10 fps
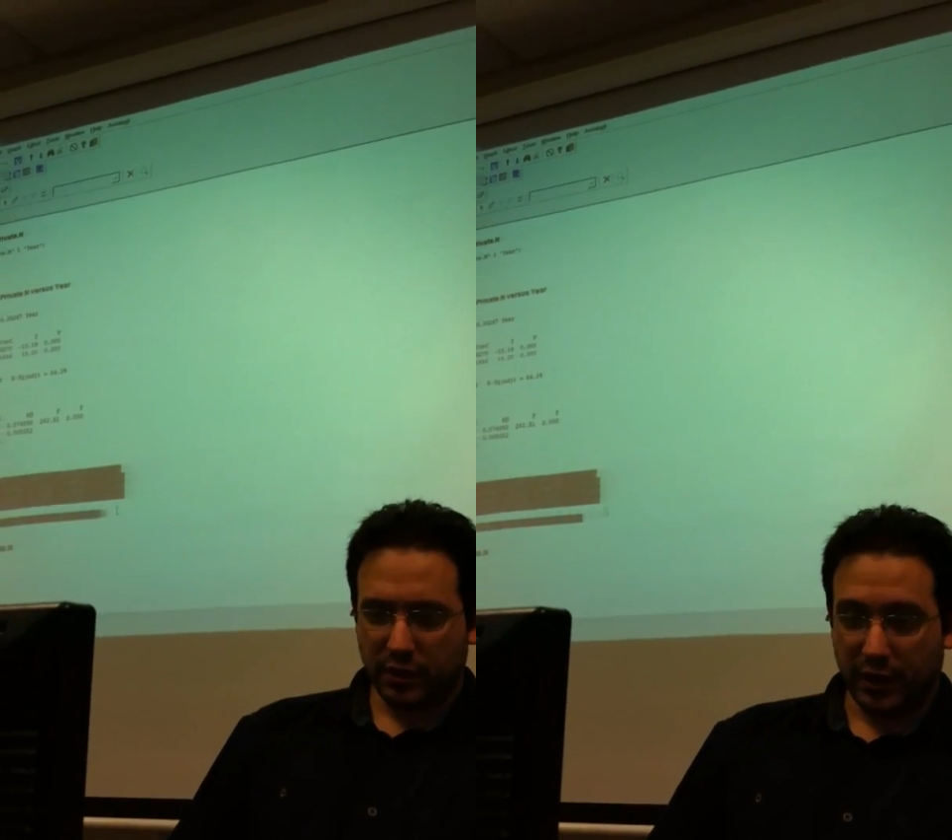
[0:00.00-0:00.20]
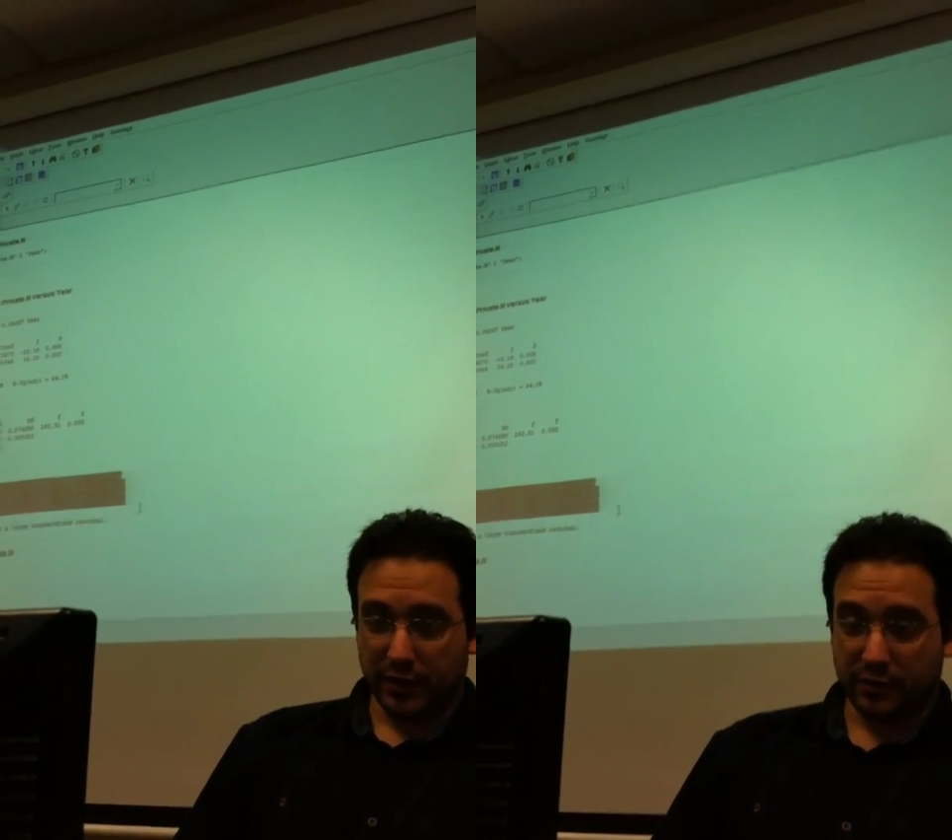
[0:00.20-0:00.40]

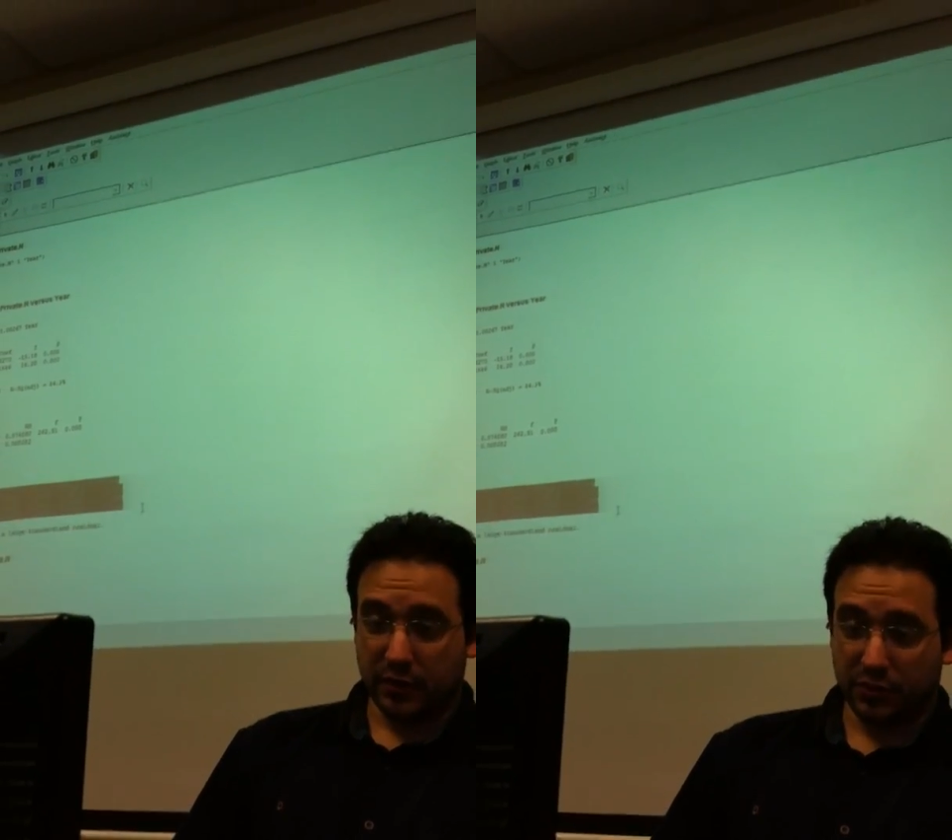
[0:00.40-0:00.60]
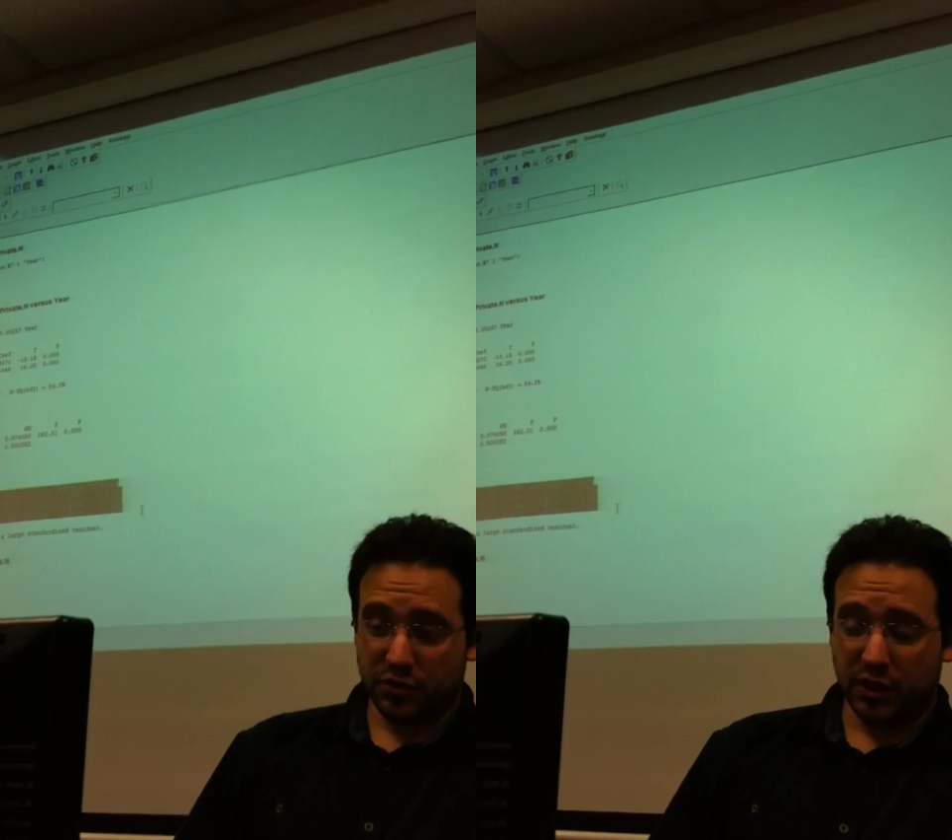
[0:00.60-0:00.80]
The last
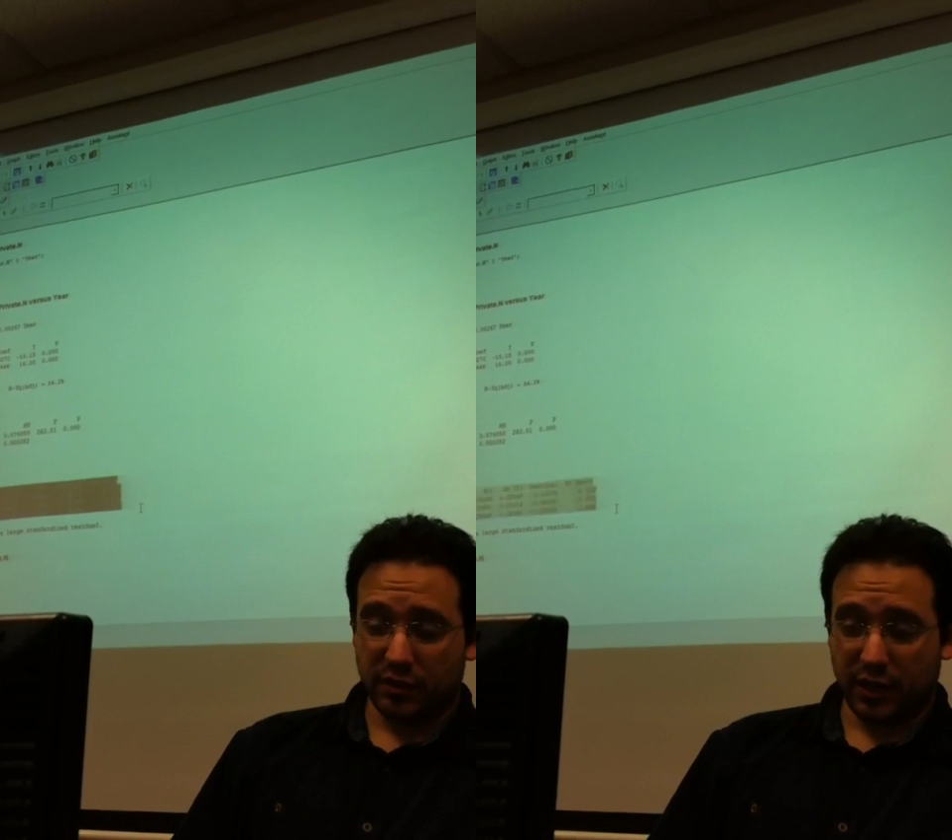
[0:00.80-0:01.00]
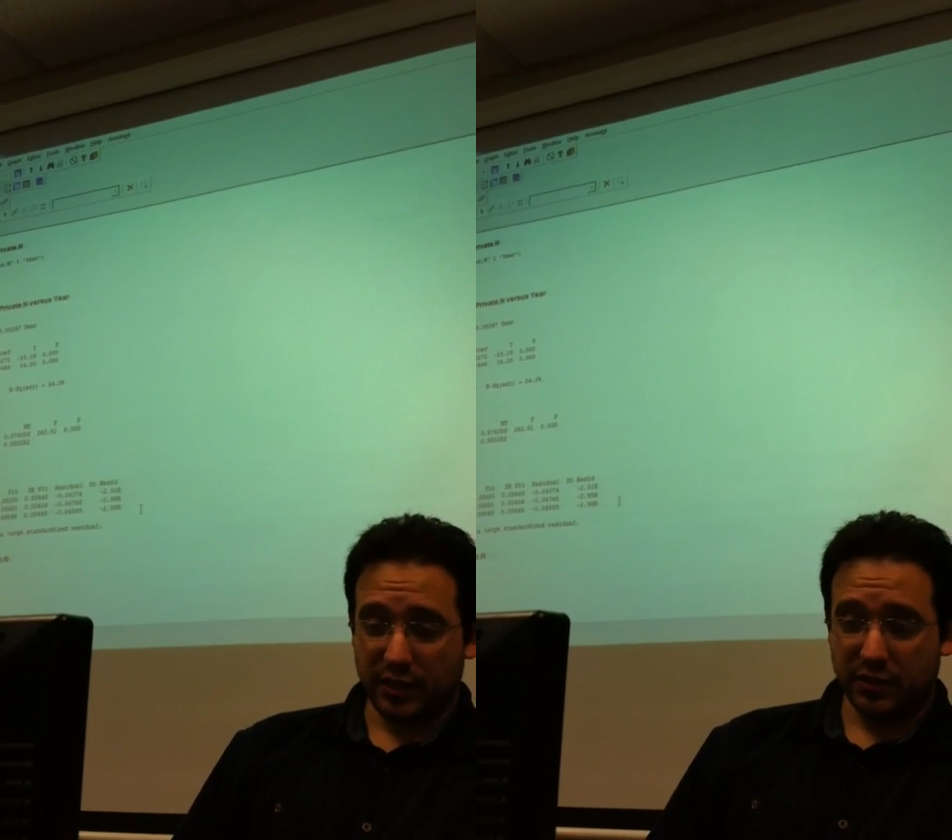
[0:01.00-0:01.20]

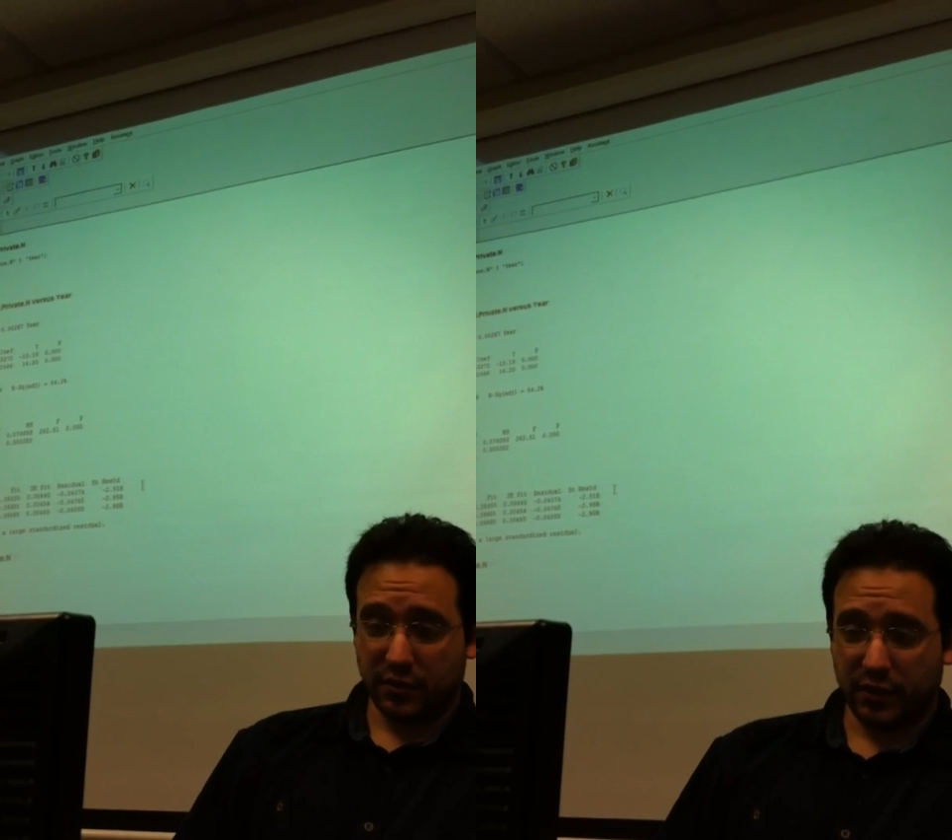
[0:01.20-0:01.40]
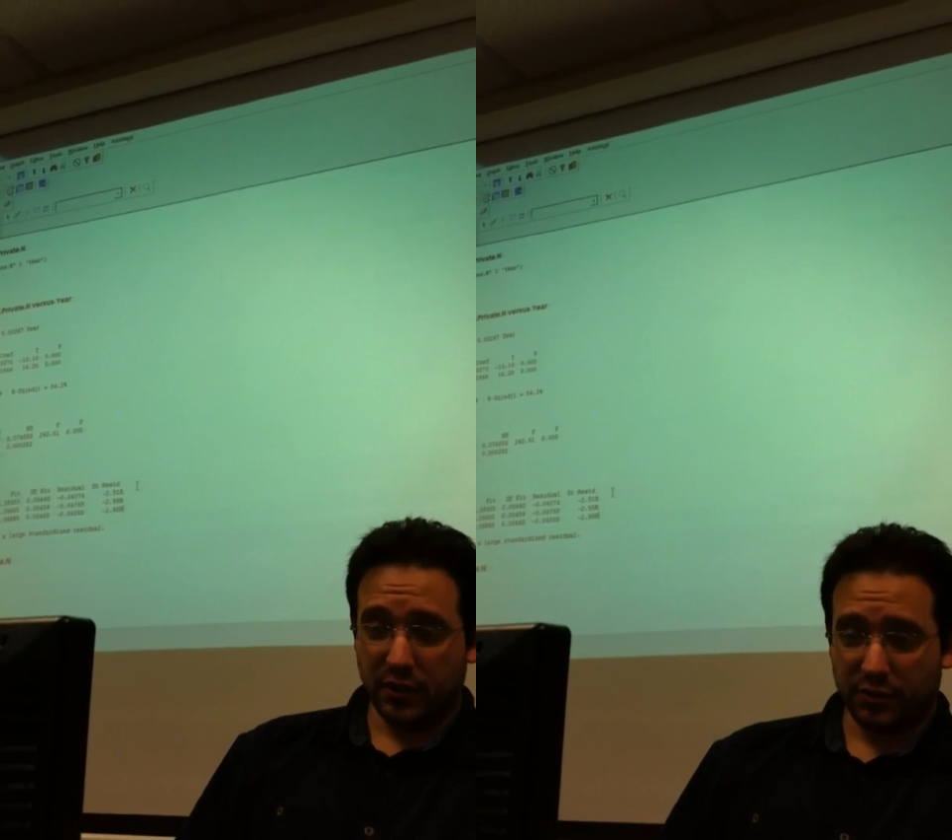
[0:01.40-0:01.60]

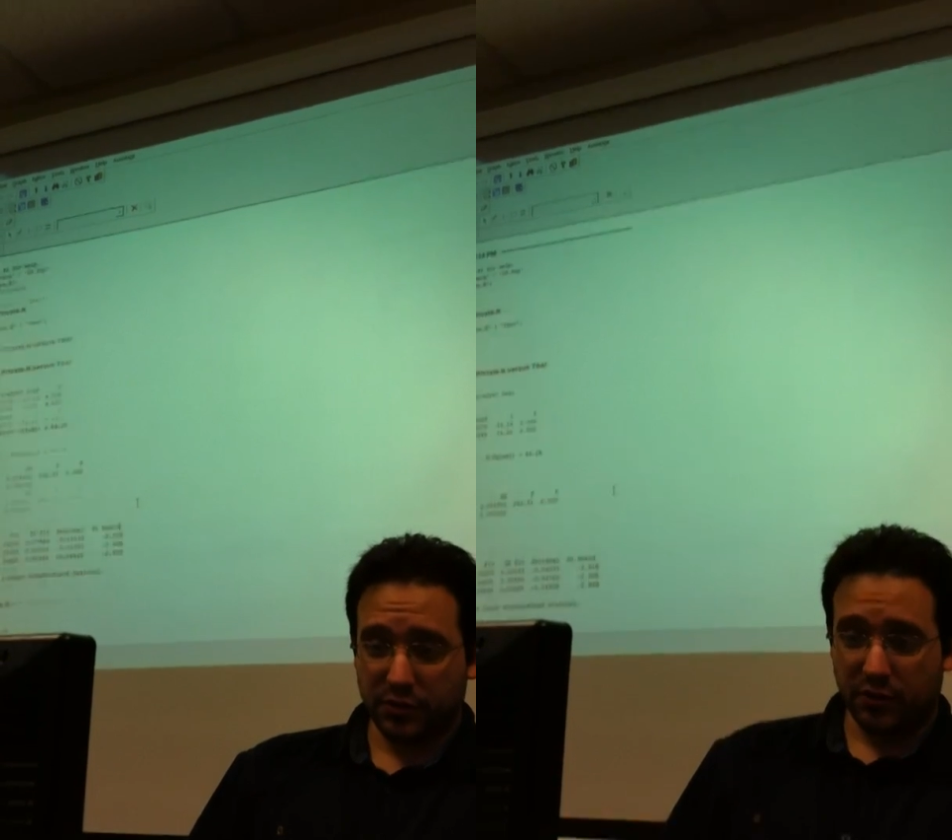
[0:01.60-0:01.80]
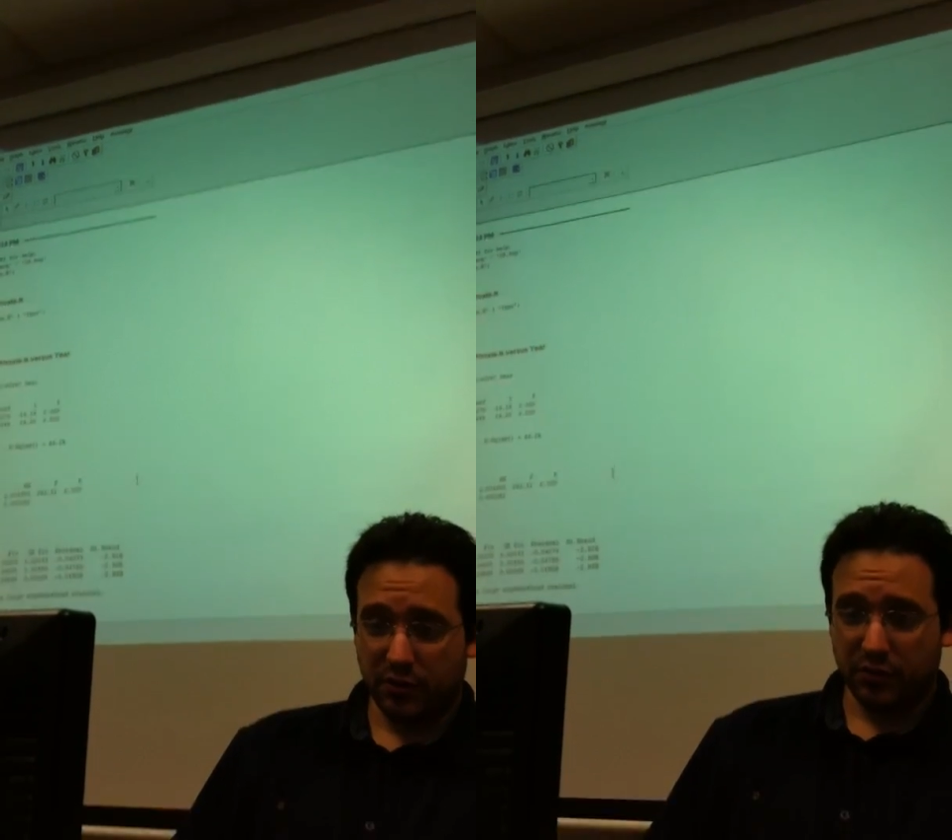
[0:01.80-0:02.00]
3
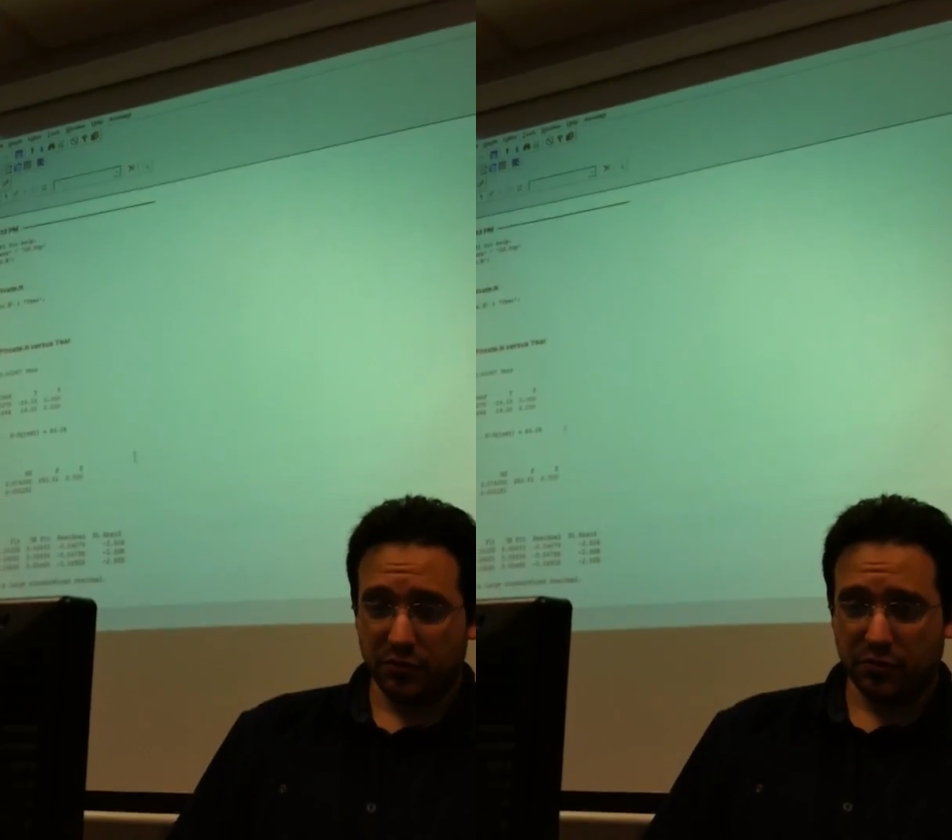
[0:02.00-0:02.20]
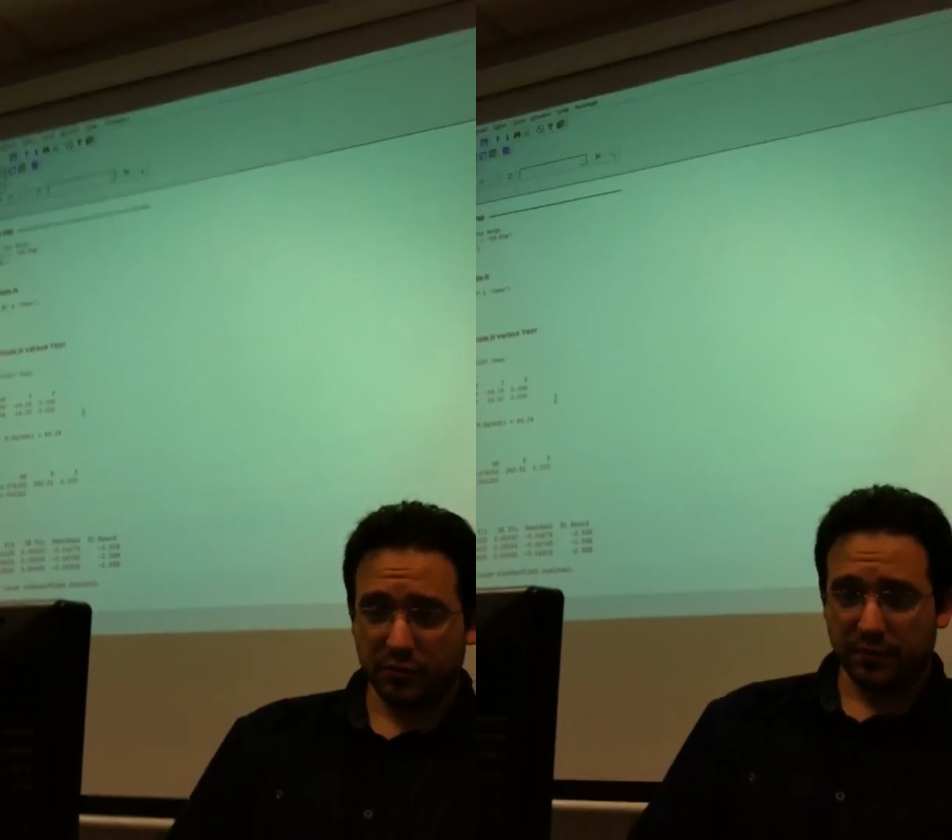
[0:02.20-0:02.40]
years are
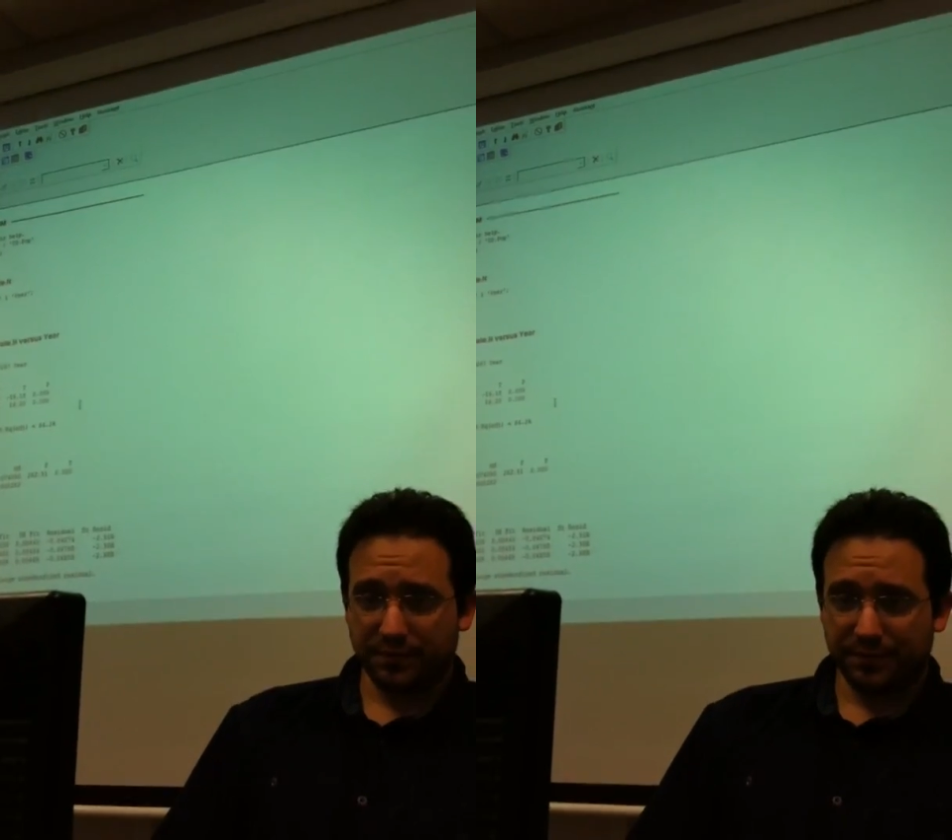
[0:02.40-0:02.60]
unusual.